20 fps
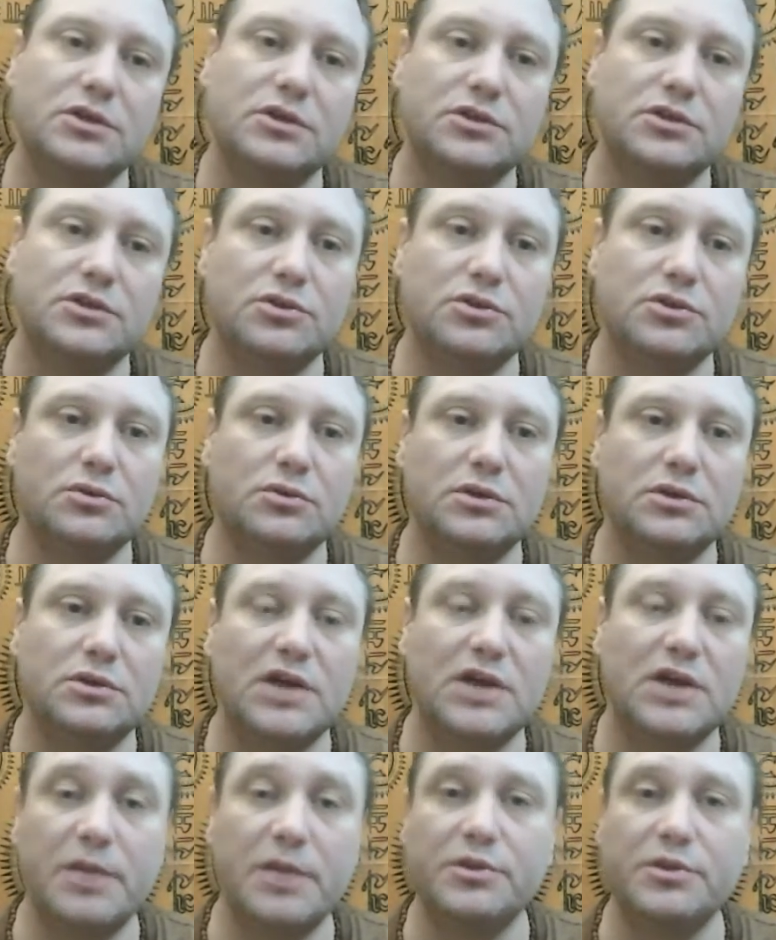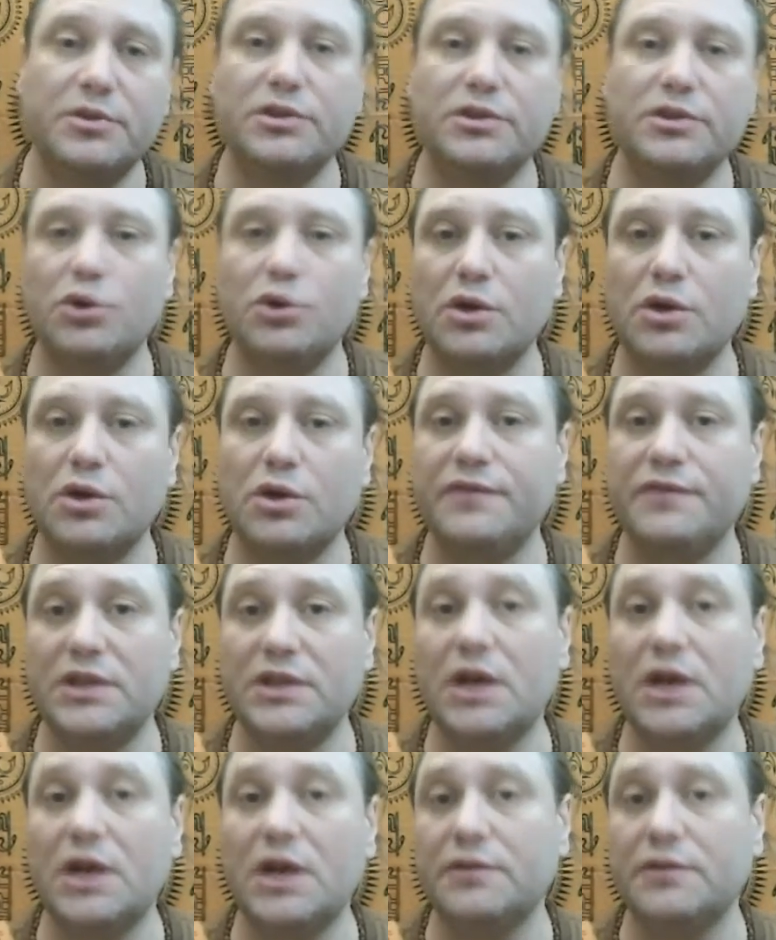So I'm in yoga
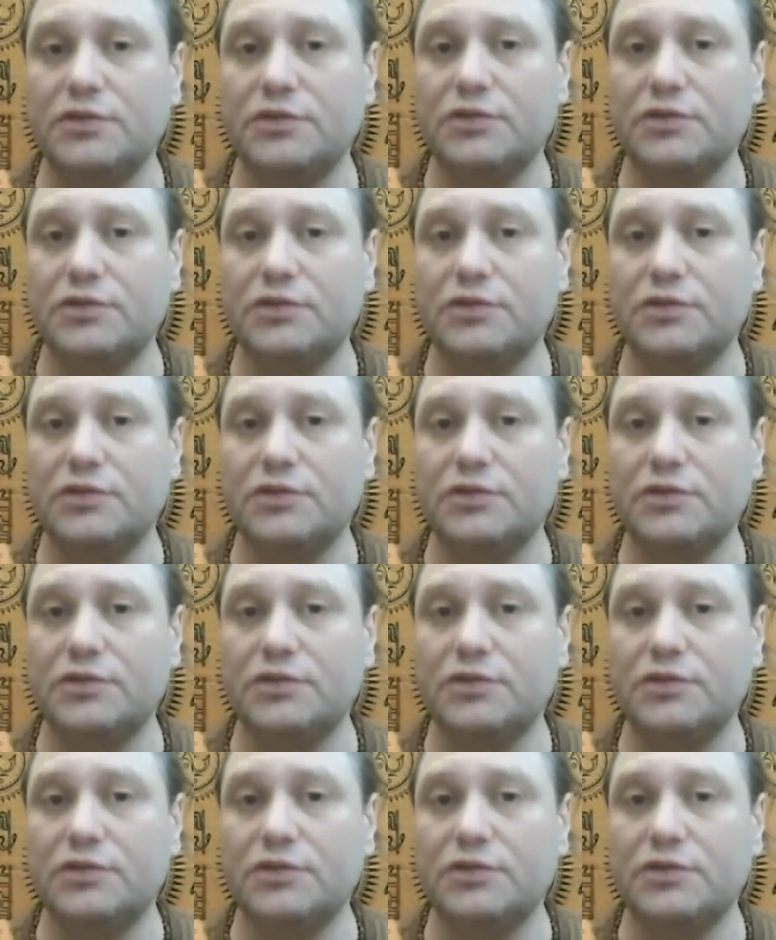Vedanta